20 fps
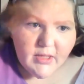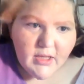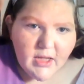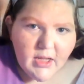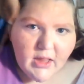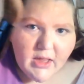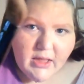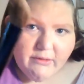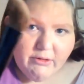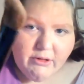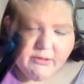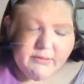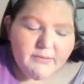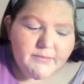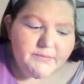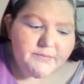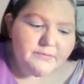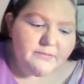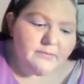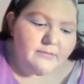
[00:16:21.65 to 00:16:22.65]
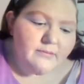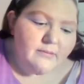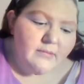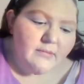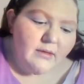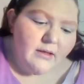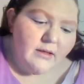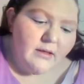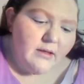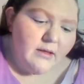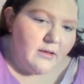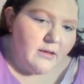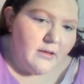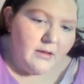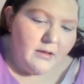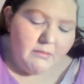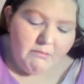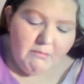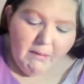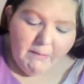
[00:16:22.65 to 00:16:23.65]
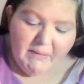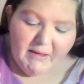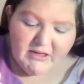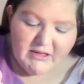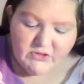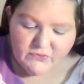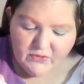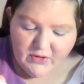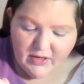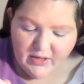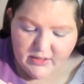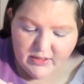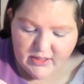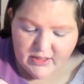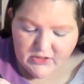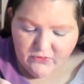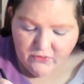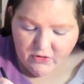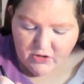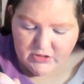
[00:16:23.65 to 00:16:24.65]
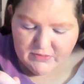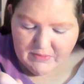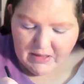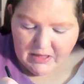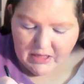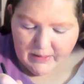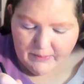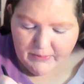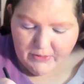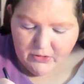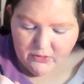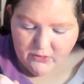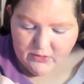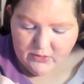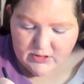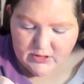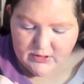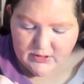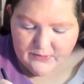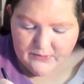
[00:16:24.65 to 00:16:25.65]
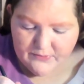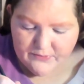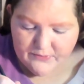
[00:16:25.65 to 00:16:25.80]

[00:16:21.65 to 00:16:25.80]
I love it. My best friend as far as makeup goes.